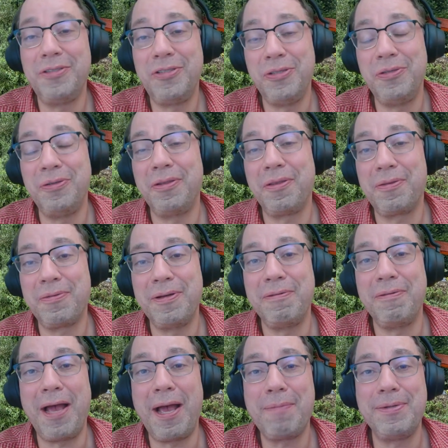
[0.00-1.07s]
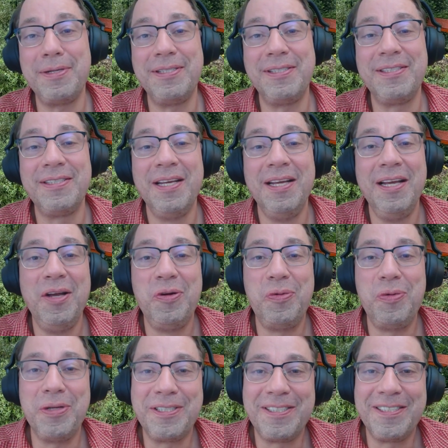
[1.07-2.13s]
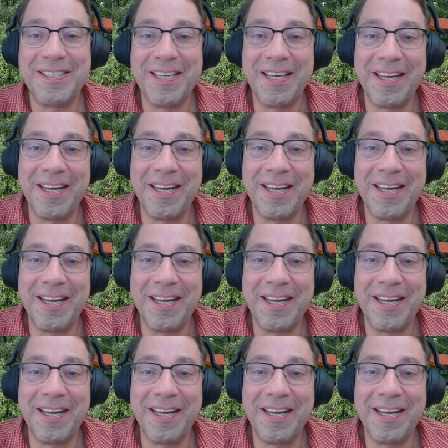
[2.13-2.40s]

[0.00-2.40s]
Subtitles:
2, and 3 rapids, which